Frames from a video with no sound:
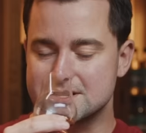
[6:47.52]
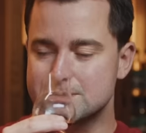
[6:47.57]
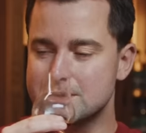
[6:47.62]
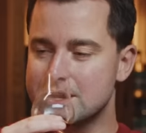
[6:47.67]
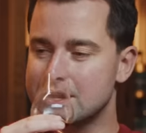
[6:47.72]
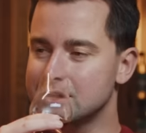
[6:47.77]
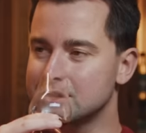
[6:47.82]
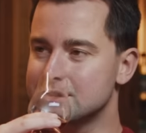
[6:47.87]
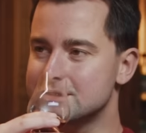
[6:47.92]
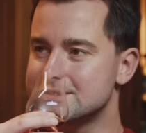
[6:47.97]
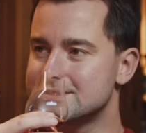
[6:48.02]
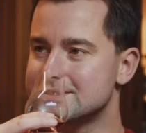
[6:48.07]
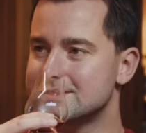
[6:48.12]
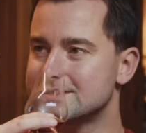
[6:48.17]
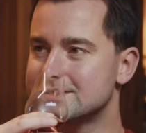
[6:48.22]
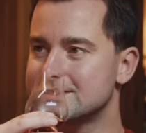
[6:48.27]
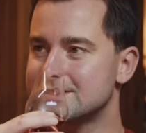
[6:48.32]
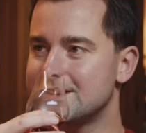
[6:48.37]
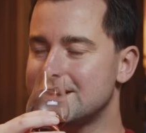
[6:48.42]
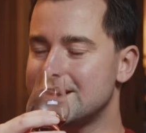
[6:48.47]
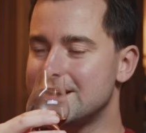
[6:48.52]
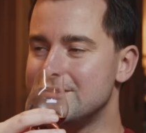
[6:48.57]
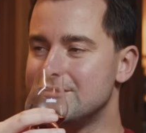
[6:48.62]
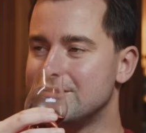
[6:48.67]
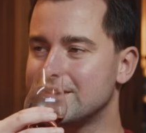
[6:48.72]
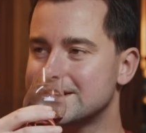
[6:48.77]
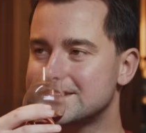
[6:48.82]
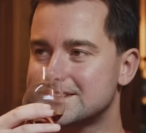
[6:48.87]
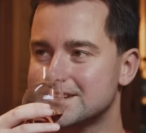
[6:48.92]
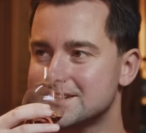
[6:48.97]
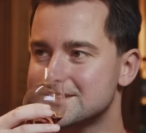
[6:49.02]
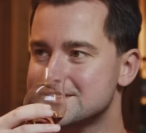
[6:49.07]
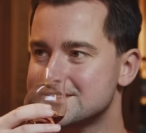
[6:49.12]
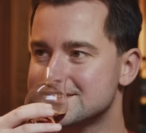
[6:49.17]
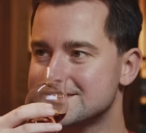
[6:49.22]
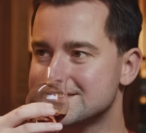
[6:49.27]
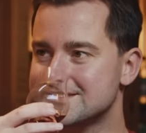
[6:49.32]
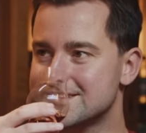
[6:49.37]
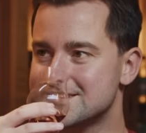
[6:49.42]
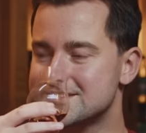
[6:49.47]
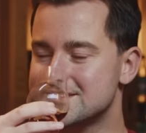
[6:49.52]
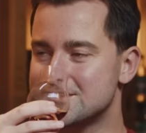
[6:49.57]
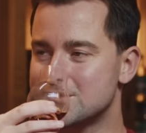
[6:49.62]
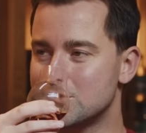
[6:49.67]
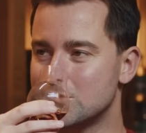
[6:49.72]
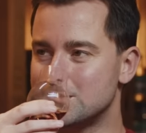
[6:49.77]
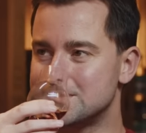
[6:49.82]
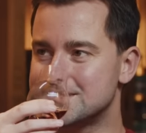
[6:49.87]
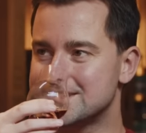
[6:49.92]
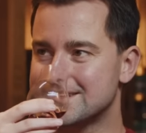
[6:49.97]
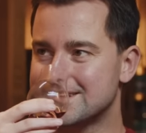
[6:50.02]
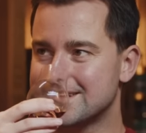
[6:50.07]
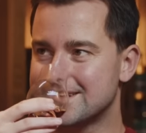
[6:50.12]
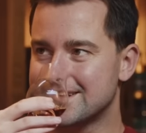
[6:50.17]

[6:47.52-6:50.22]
smell as inviting as you'd hoped?